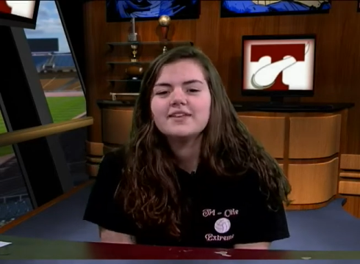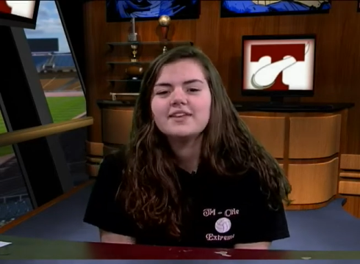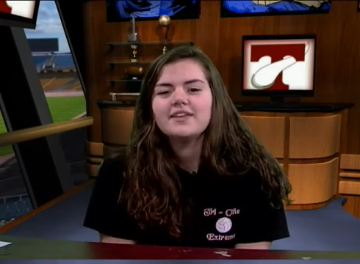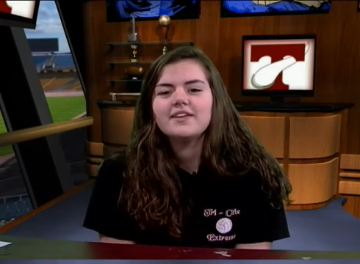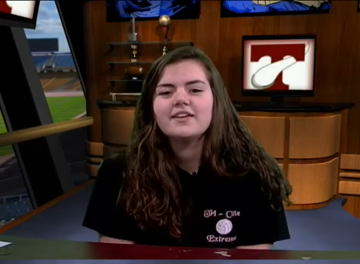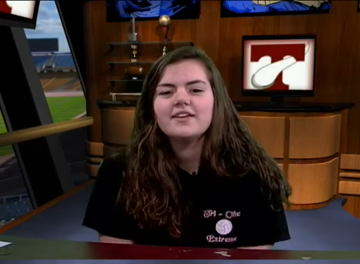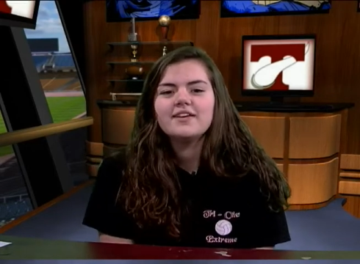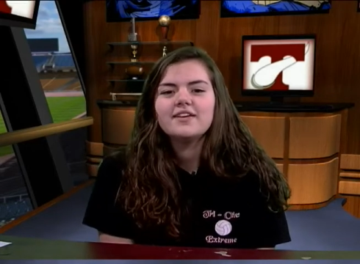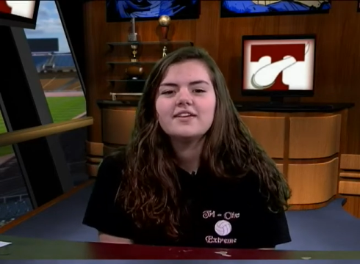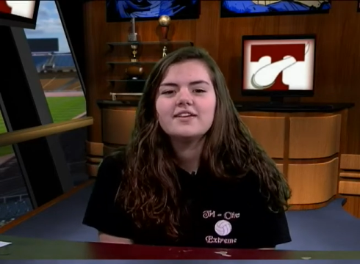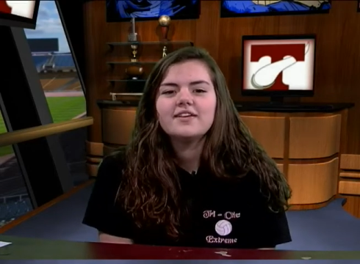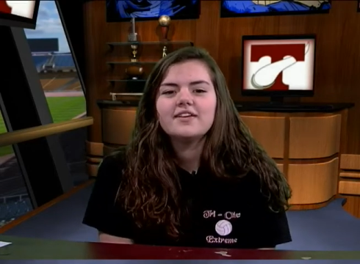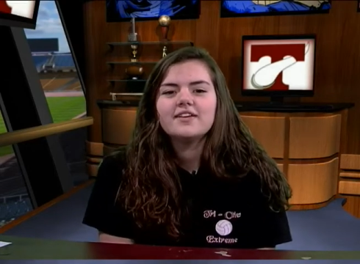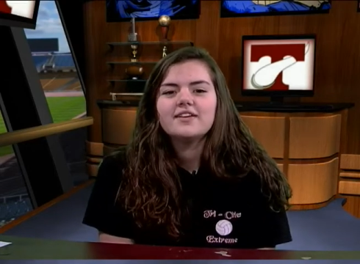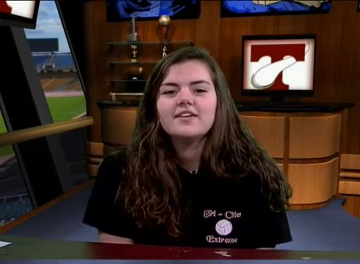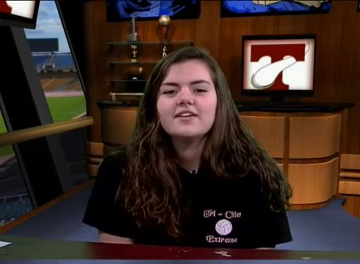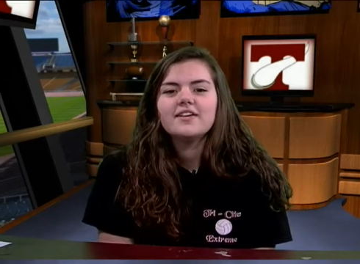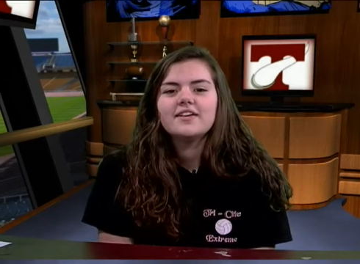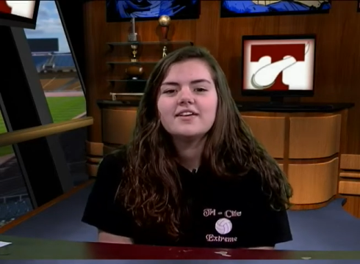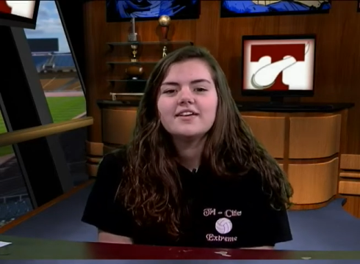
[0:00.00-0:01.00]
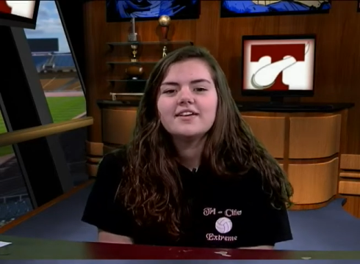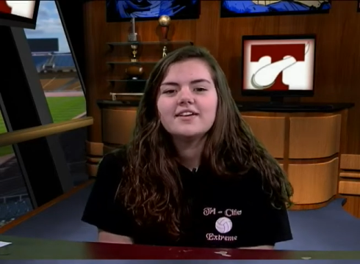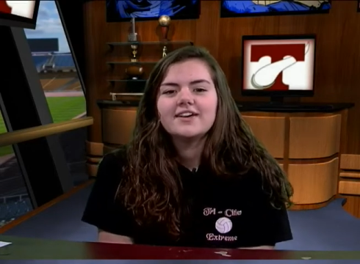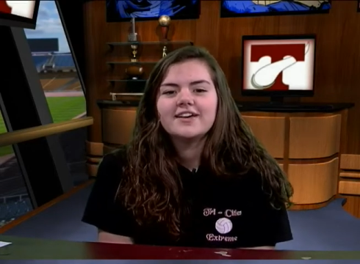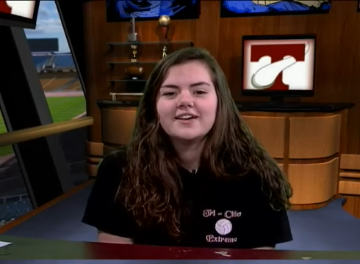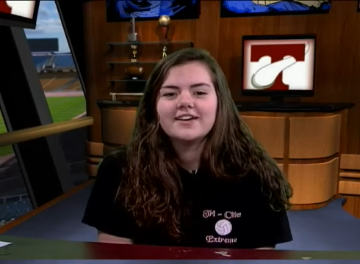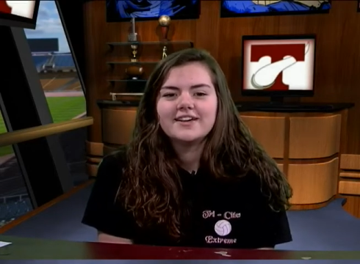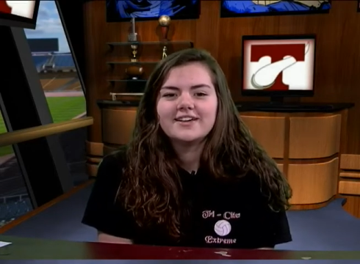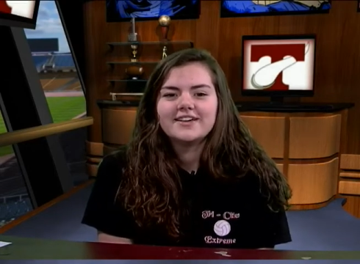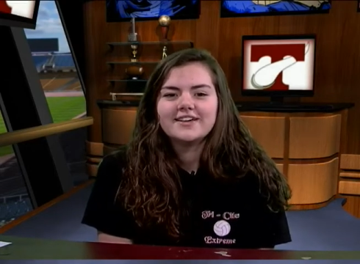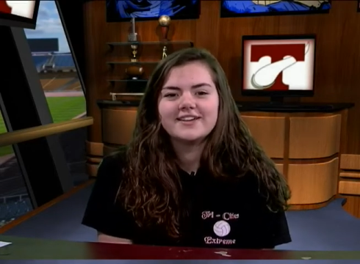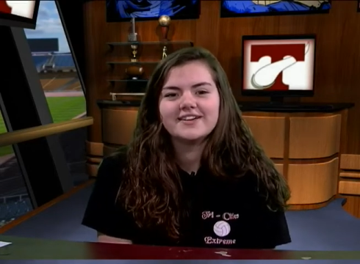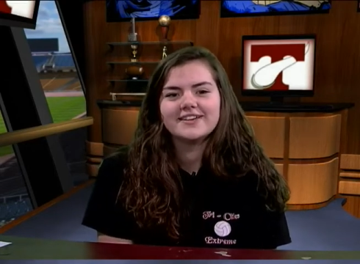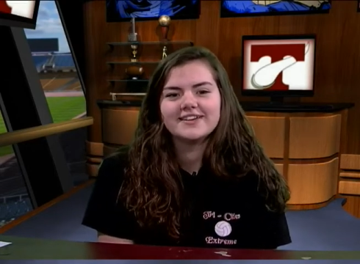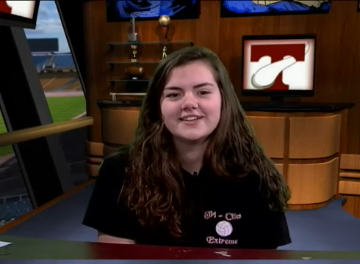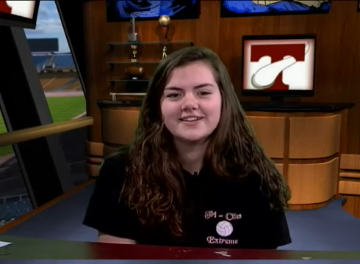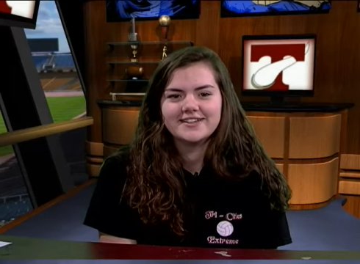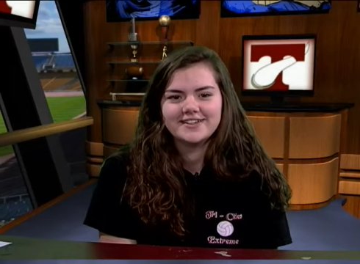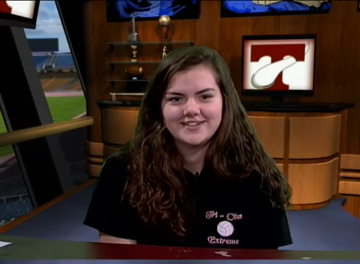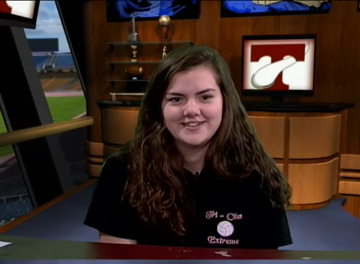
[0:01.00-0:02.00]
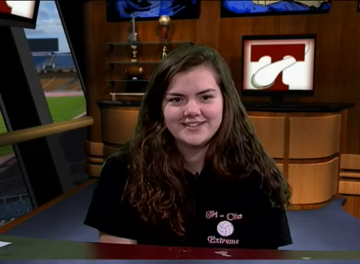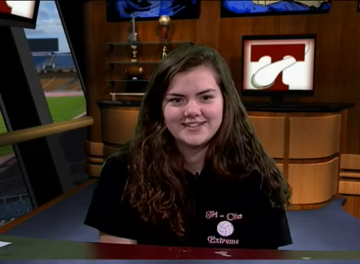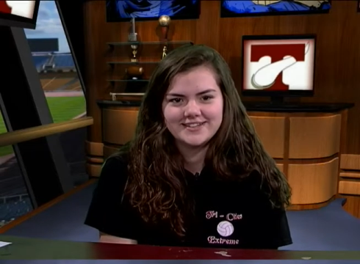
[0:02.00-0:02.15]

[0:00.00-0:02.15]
[no speech]